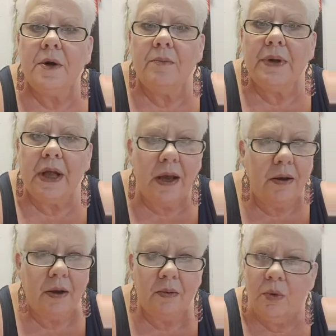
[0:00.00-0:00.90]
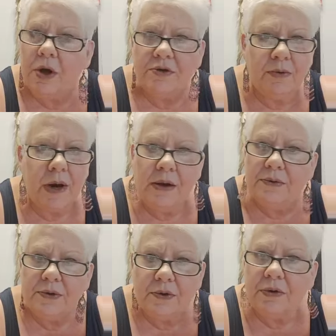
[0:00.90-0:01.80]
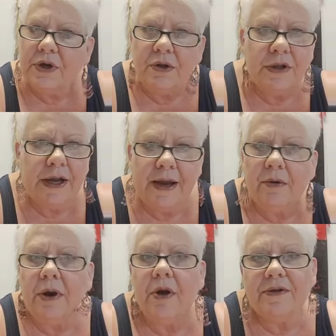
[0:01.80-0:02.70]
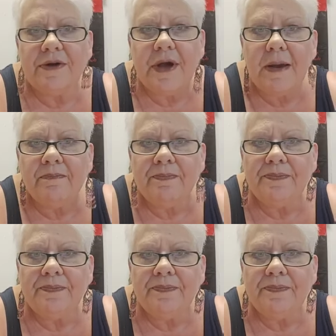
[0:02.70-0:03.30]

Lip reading: but I walked around critical and angry all the time.